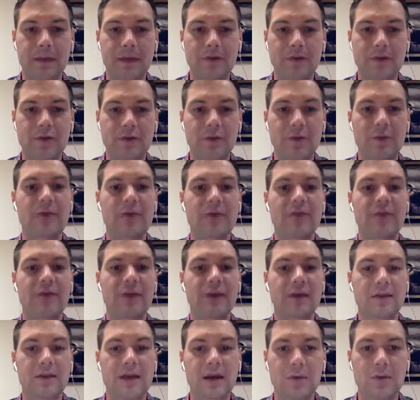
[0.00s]
So we'll be
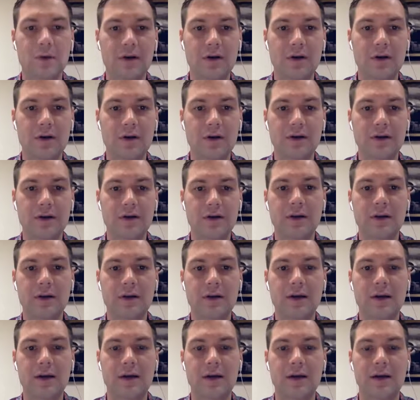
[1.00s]
covering a lot more,
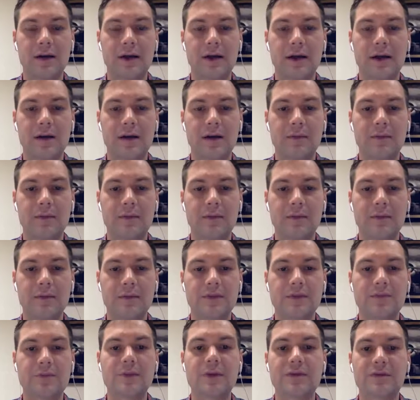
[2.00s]

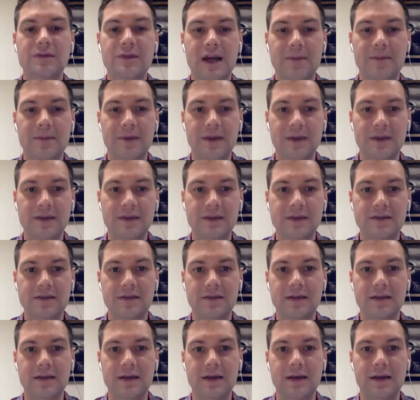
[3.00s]
some different topics,
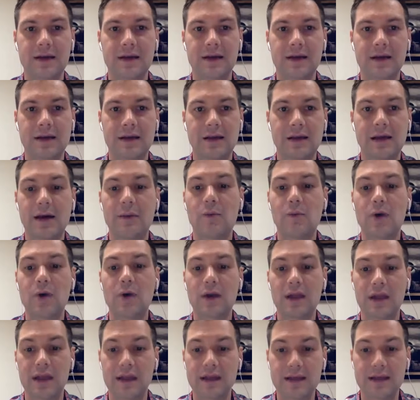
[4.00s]
a lot
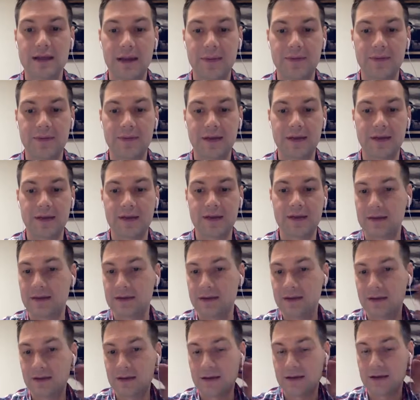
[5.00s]
more in depth in
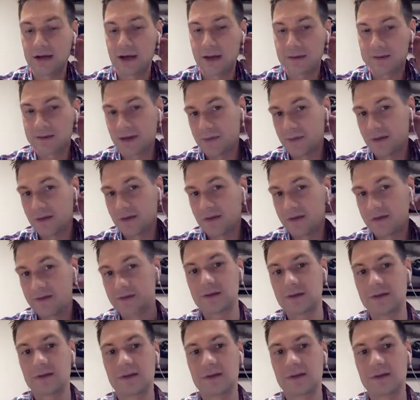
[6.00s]
the upcoming